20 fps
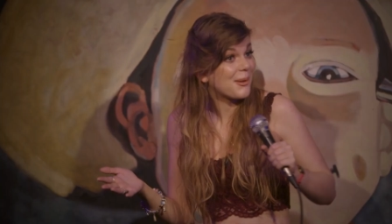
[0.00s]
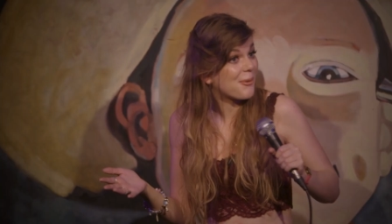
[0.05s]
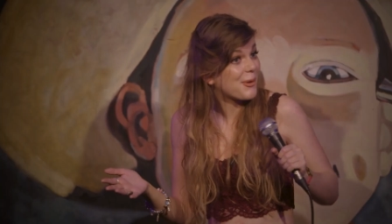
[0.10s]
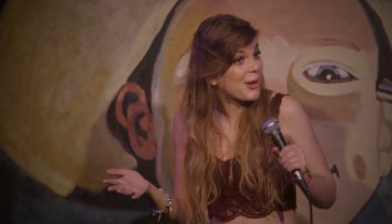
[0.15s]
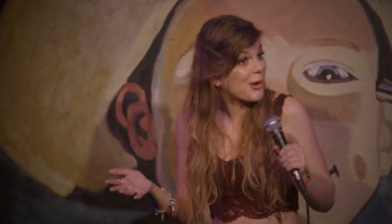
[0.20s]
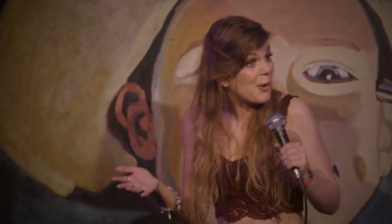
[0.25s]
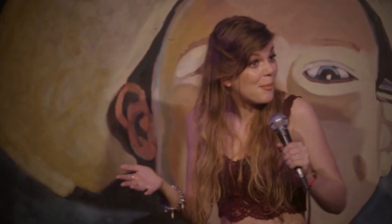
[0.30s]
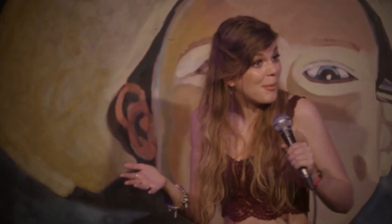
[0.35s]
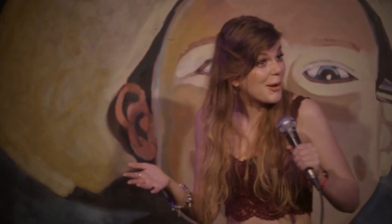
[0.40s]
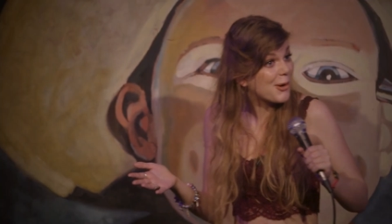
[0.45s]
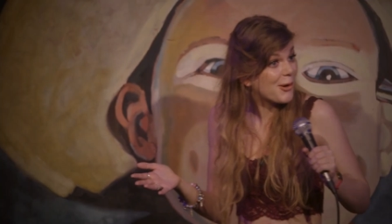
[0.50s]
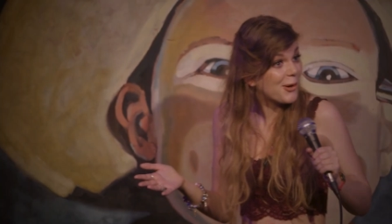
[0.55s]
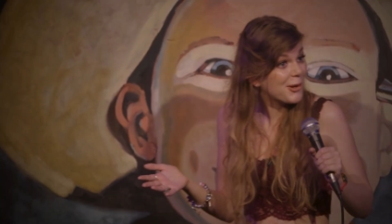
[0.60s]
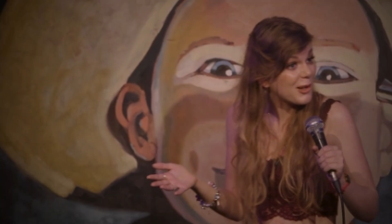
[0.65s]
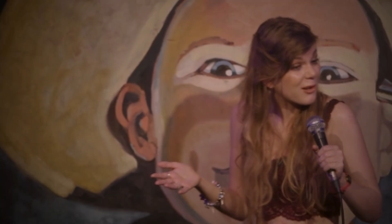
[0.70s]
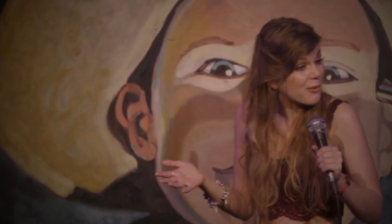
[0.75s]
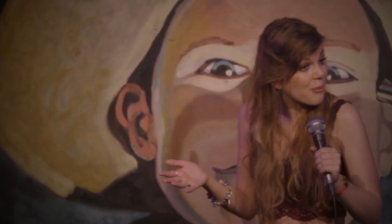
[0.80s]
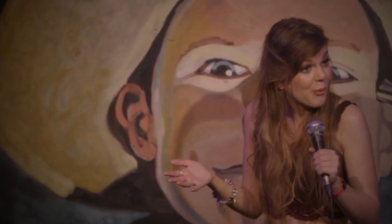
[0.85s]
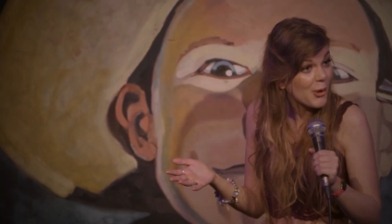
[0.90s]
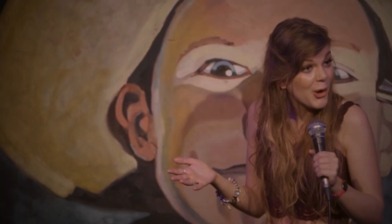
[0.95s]
I was like, oh my God,
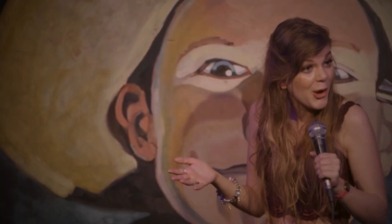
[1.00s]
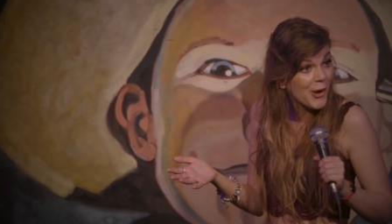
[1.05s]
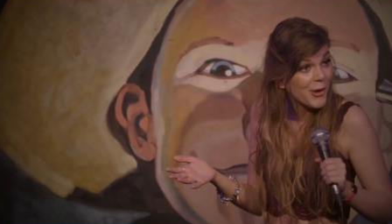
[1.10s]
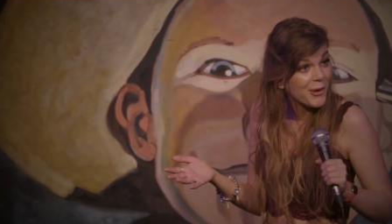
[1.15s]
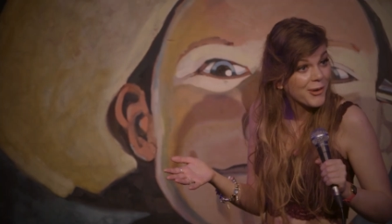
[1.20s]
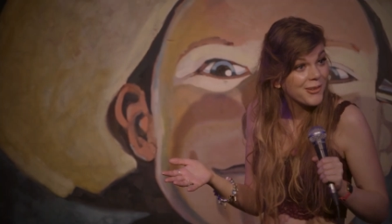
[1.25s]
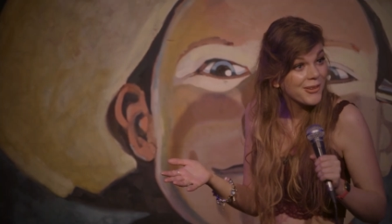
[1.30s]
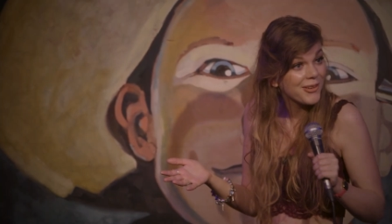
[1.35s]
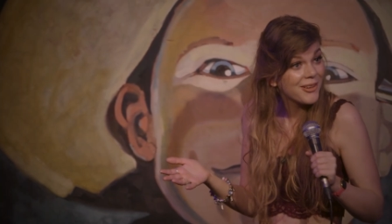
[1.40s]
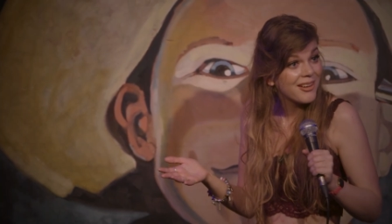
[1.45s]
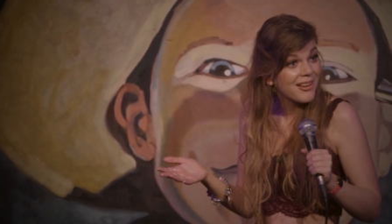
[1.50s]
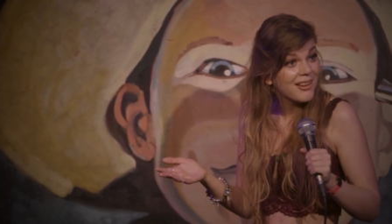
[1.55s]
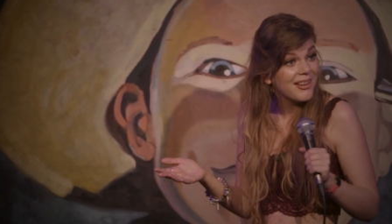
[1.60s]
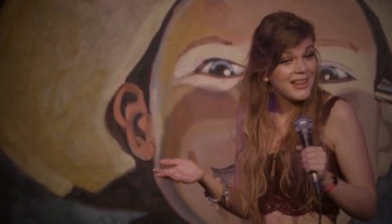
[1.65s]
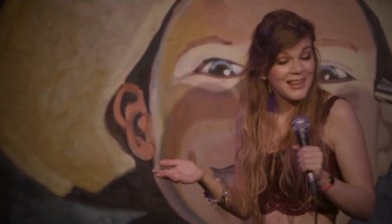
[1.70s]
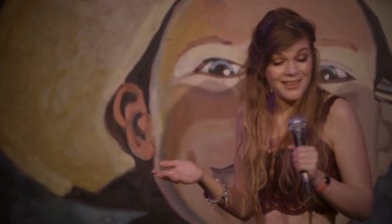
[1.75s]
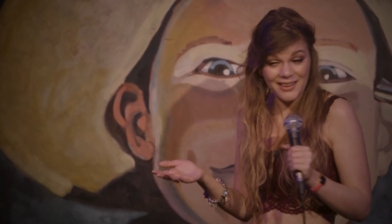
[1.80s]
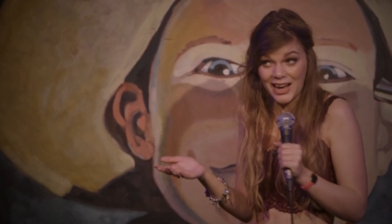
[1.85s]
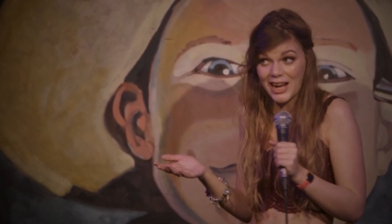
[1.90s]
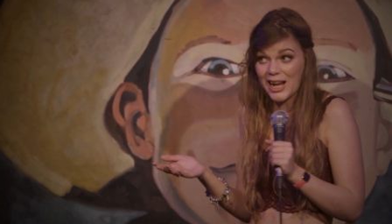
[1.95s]
it's worked.
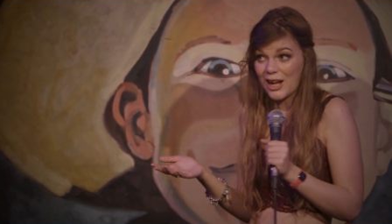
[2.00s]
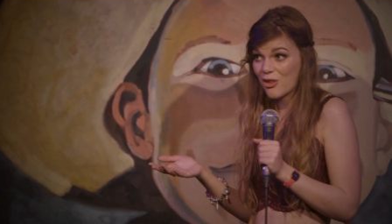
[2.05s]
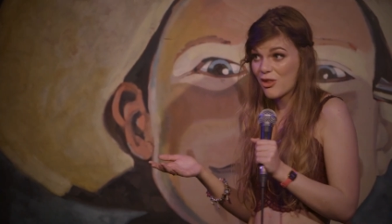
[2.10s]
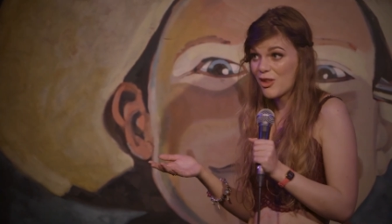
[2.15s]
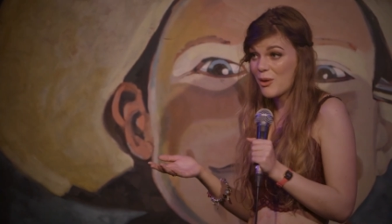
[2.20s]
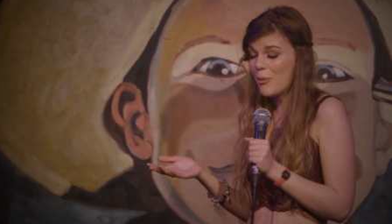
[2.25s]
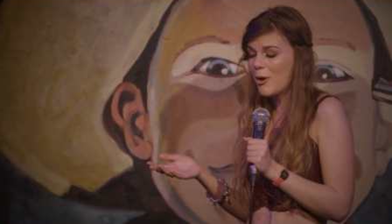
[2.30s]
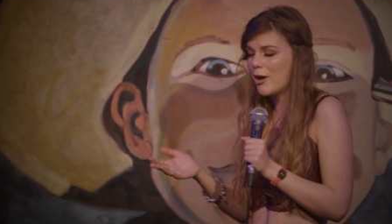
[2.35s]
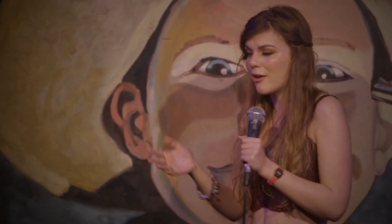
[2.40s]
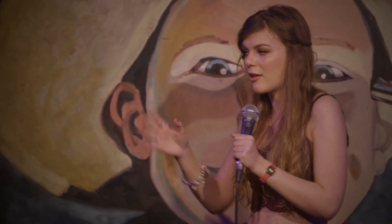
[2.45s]
It's actually worked.